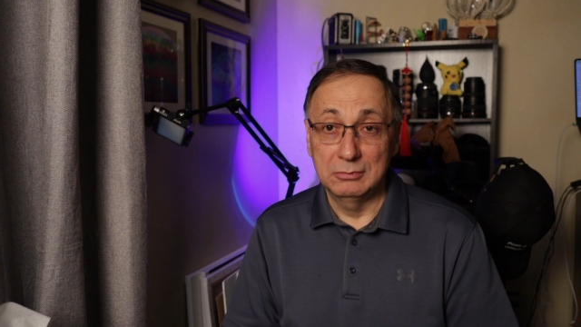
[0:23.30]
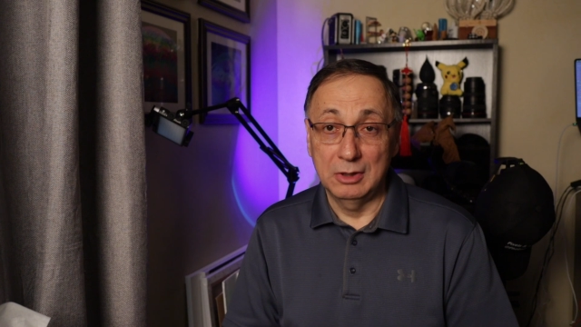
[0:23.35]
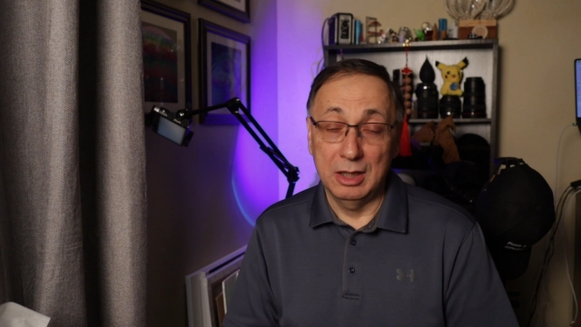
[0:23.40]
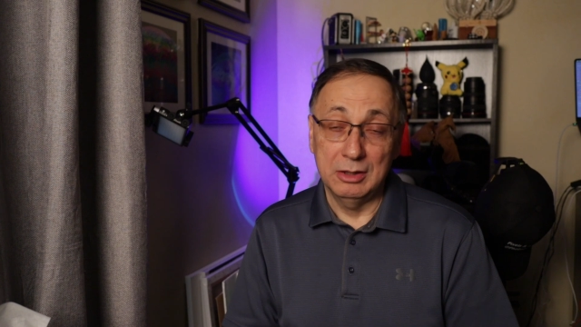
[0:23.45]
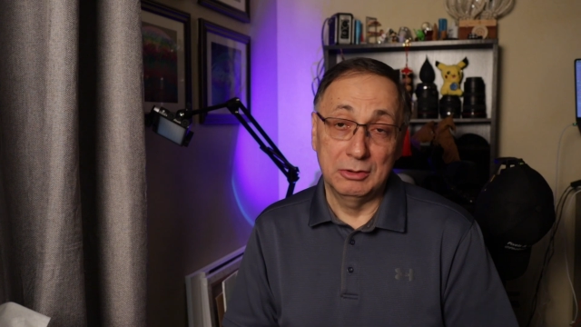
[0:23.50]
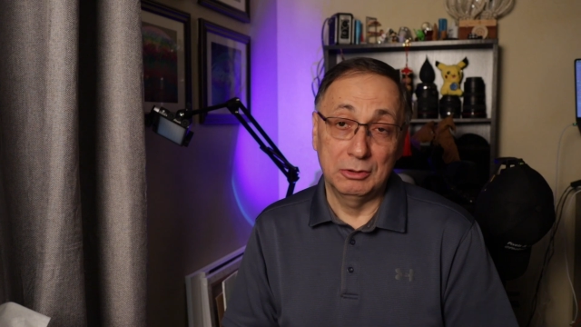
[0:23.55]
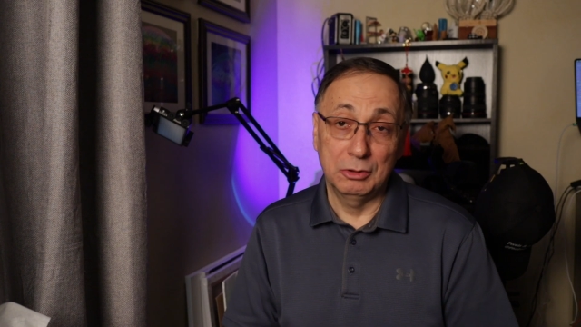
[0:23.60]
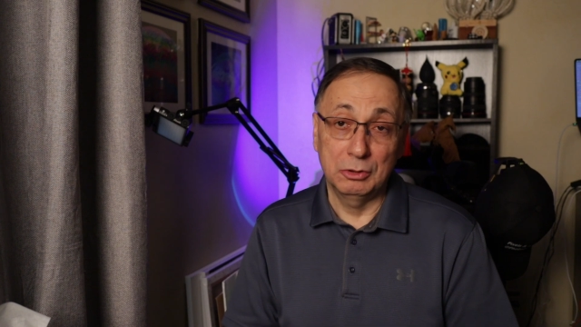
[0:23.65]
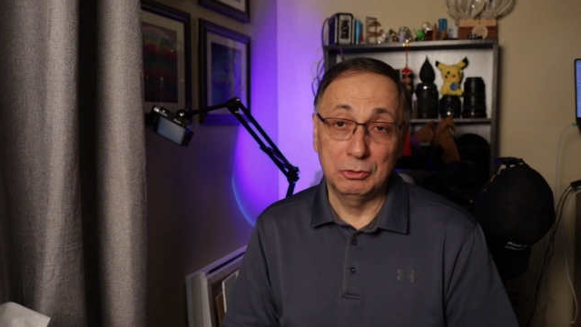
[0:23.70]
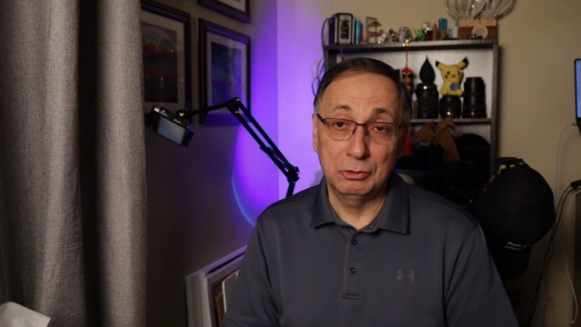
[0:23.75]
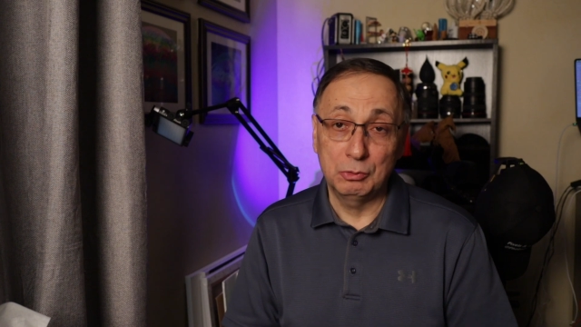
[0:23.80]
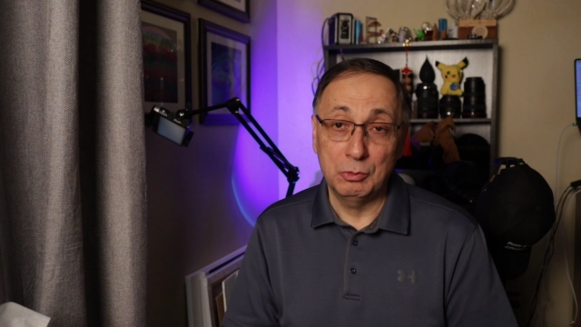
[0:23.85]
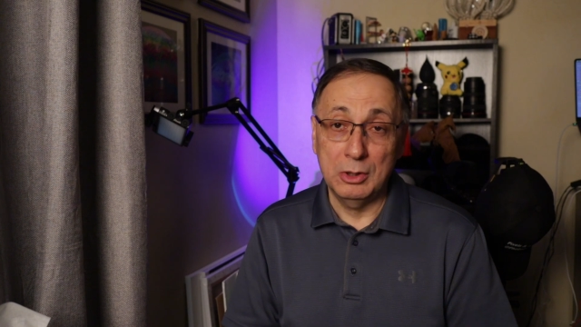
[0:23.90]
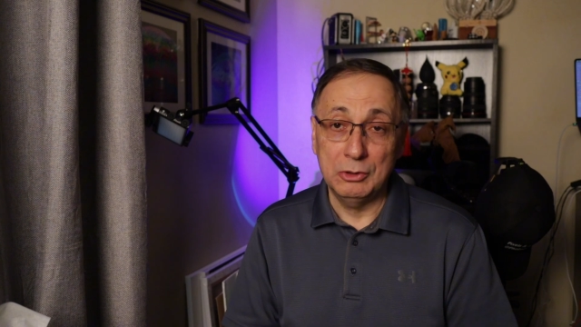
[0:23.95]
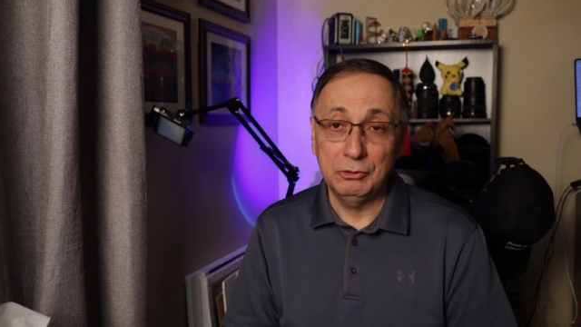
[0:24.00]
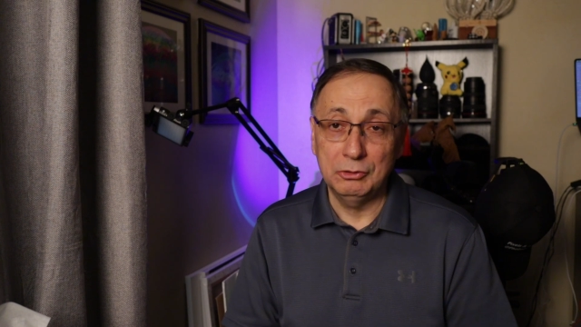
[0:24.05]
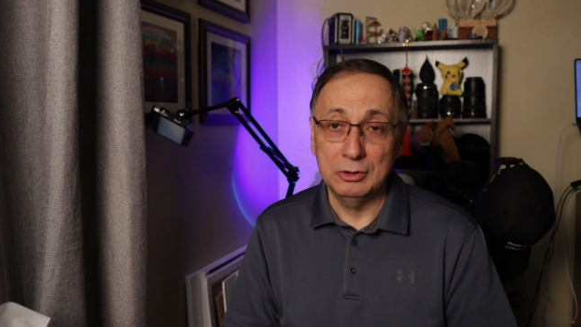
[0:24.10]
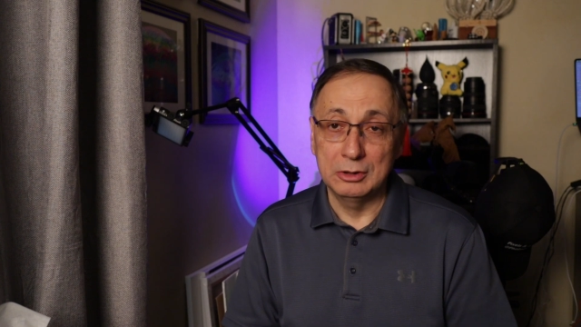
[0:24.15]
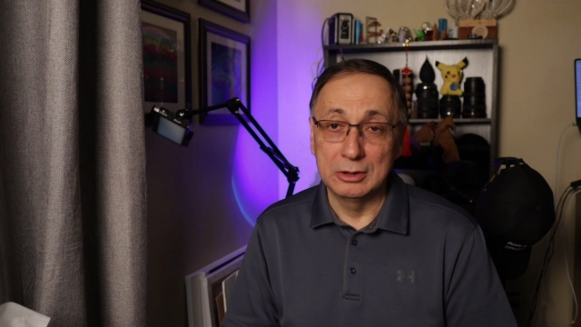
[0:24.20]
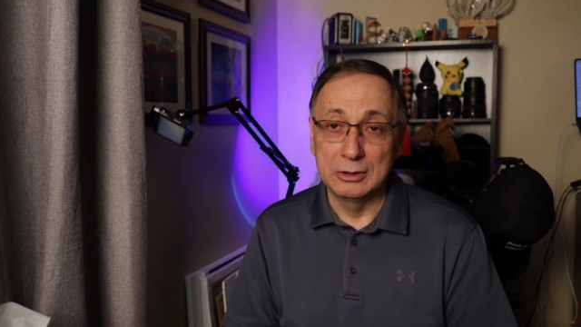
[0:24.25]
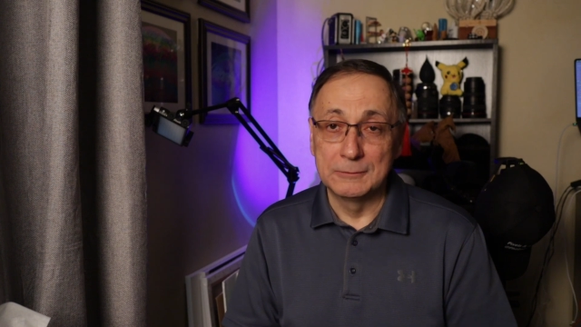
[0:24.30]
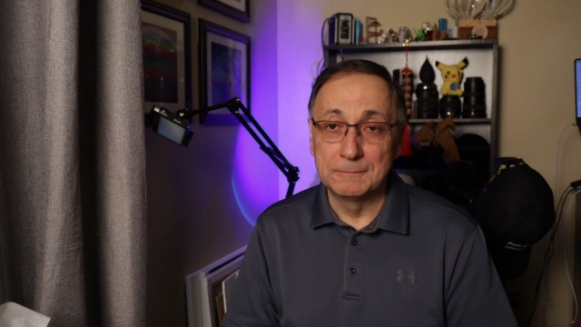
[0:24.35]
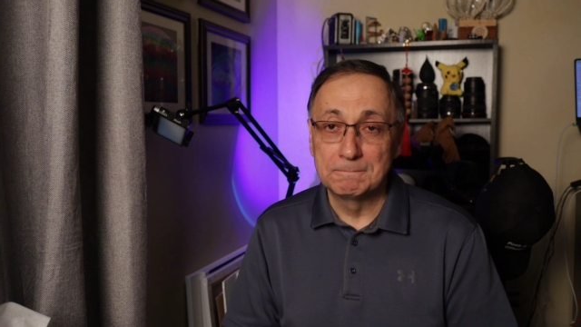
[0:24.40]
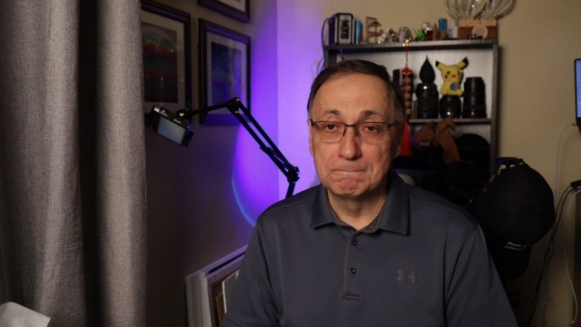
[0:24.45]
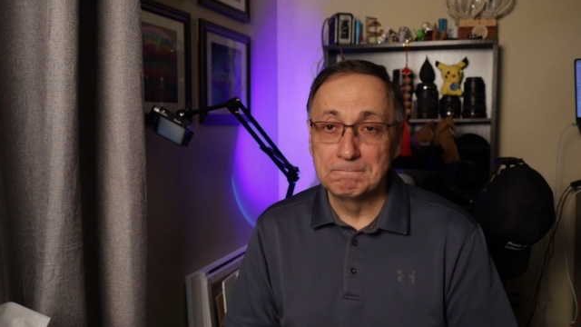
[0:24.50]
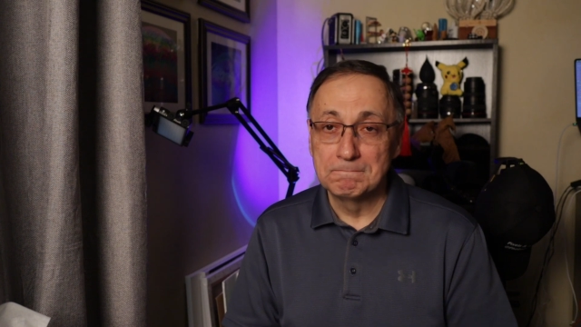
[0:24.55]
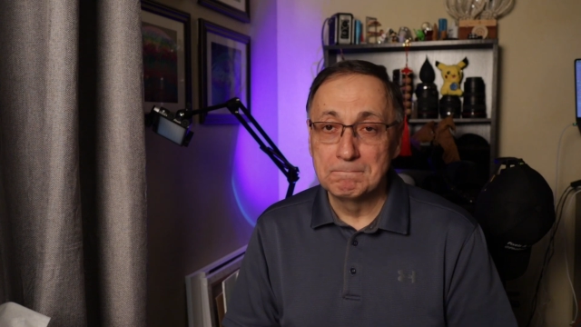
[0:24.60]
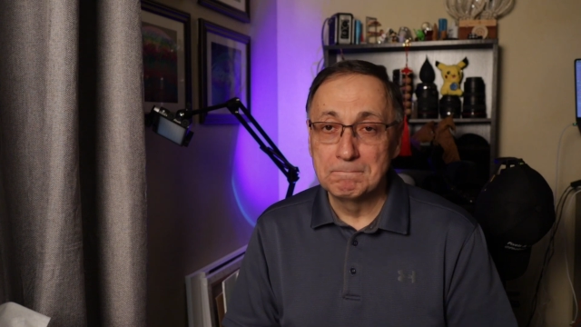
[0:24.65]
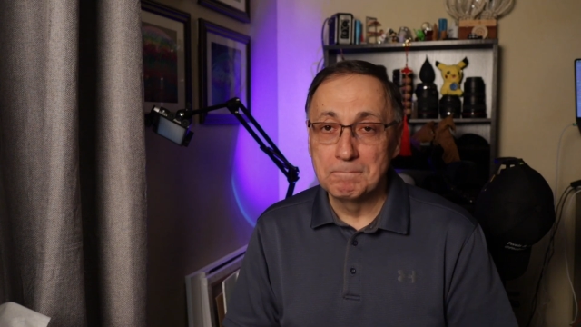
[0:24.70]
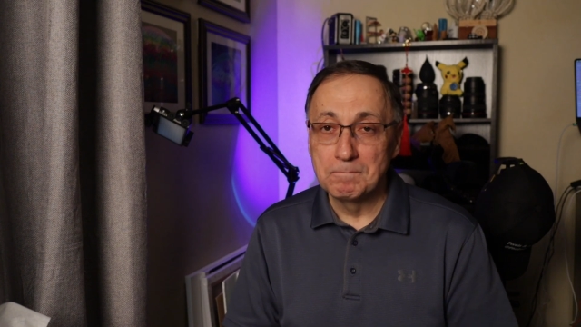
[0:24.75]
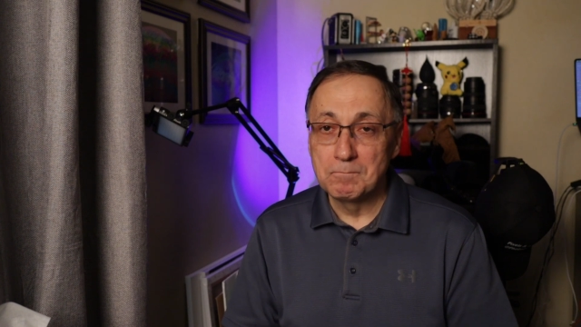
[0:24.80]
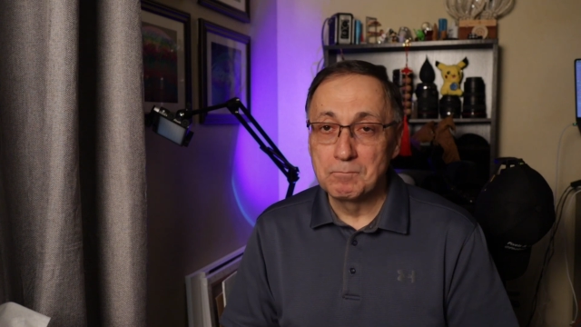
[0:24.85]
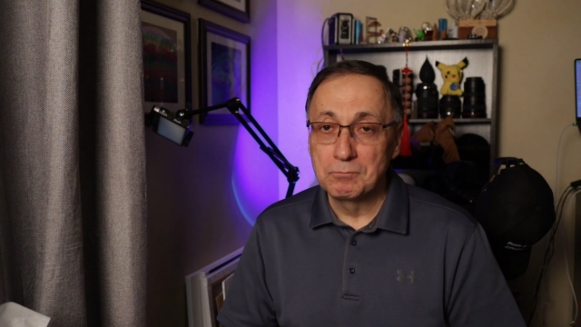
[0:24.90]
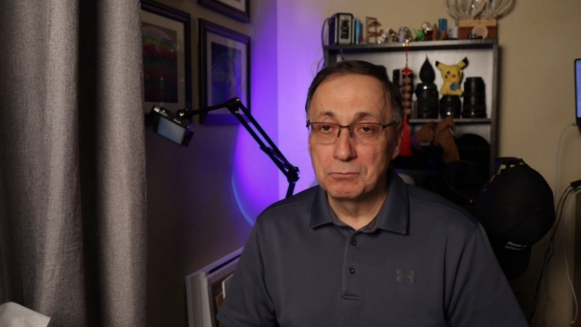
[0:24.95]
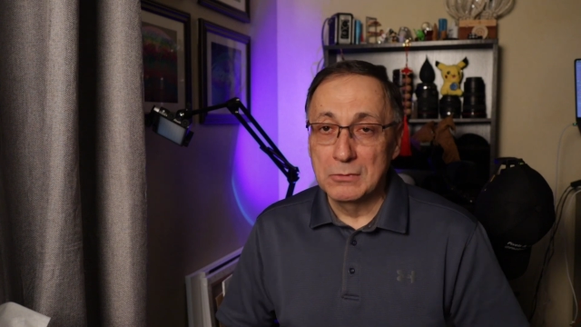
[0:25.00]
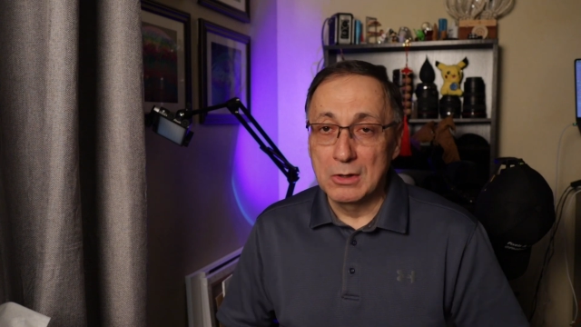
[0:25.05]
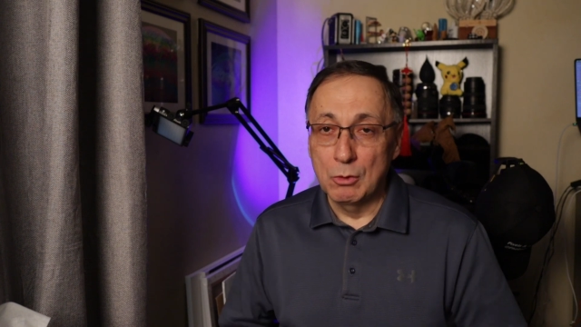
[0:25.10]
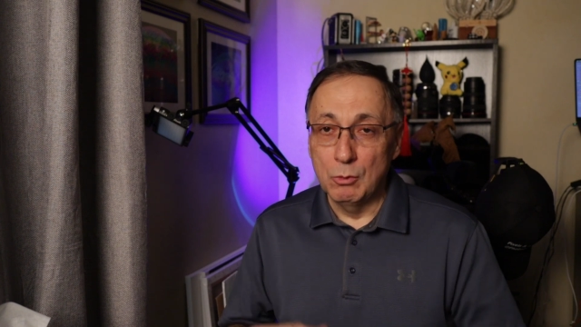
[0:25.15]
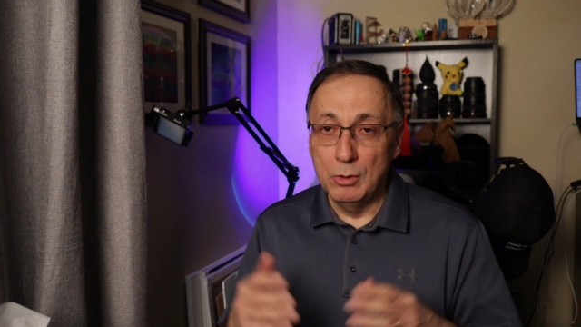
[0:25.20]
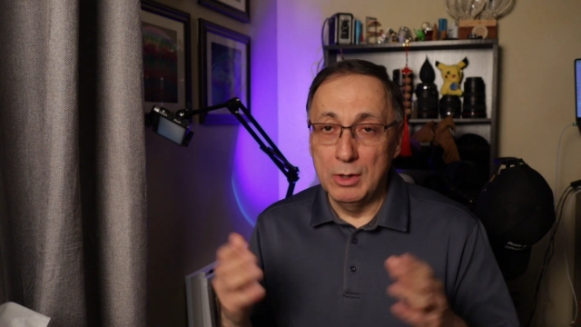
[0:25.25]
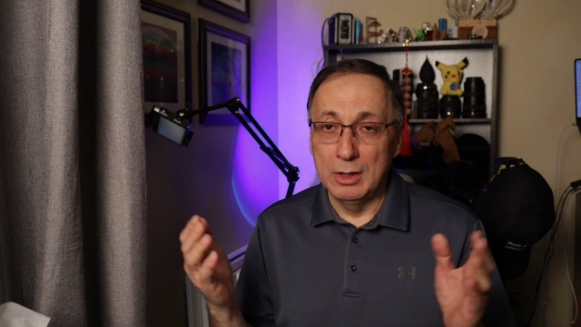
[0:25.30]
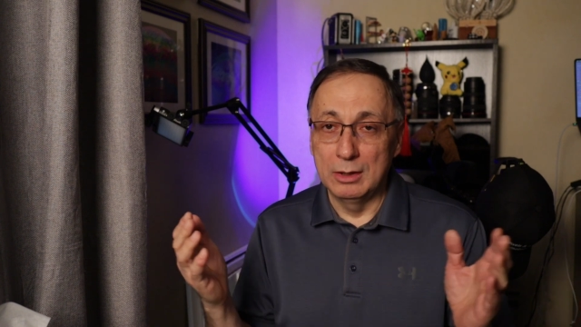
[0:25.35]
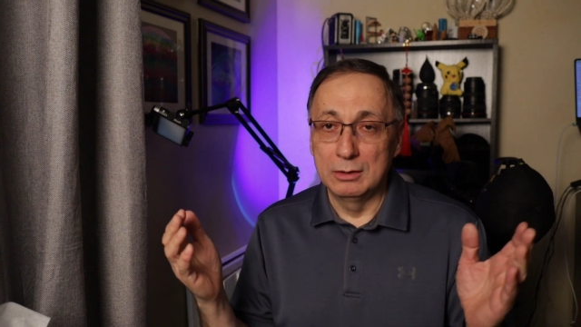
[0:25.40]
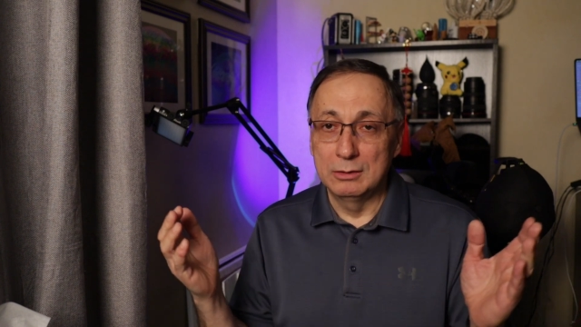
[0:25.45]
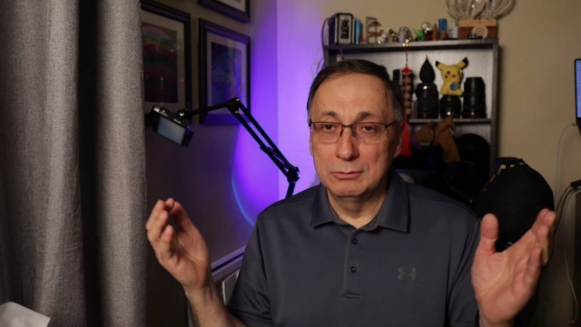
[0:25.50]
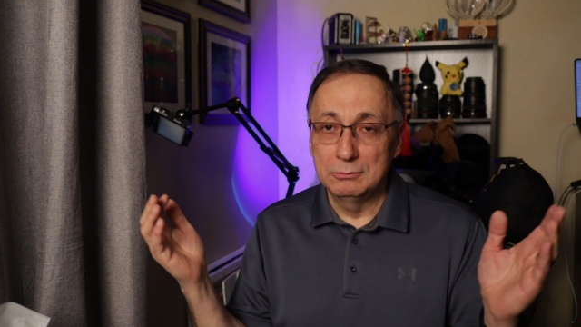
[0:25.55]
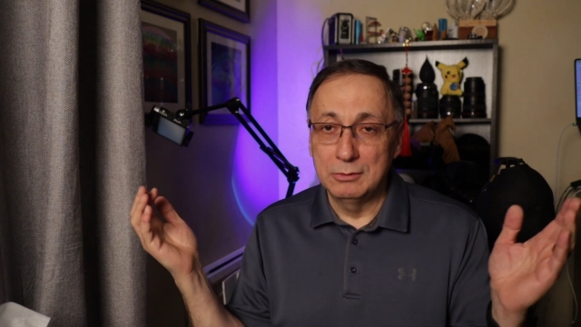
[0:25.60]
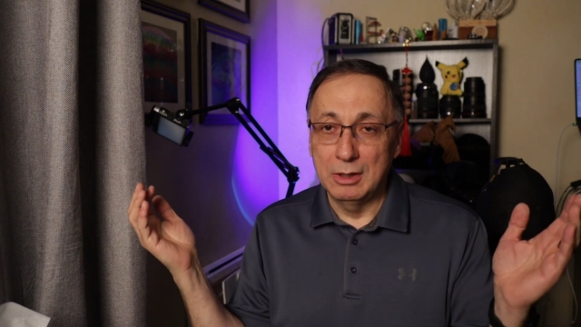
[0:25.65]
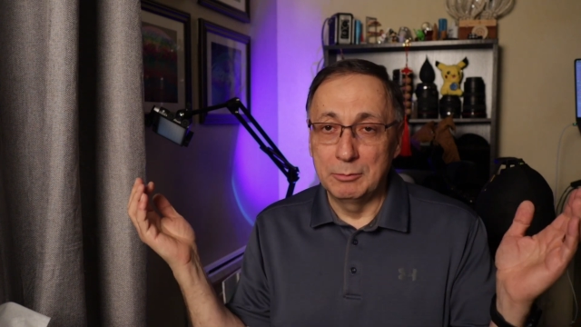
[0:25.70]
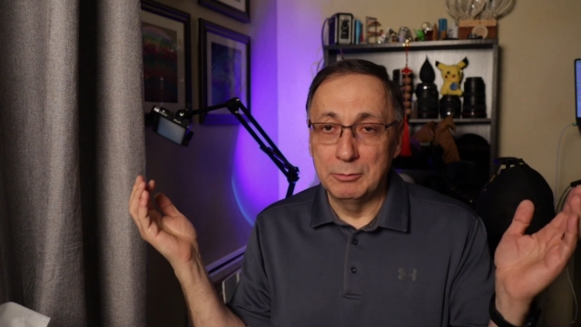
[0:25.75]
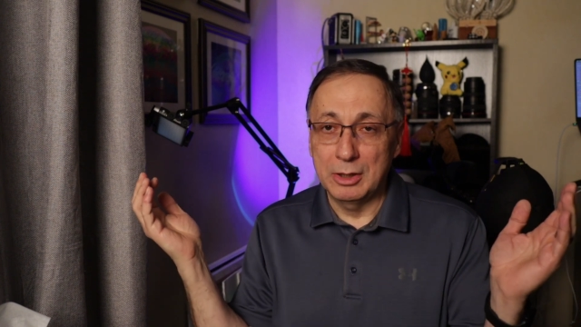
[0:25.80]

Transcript: That's a good question. Well,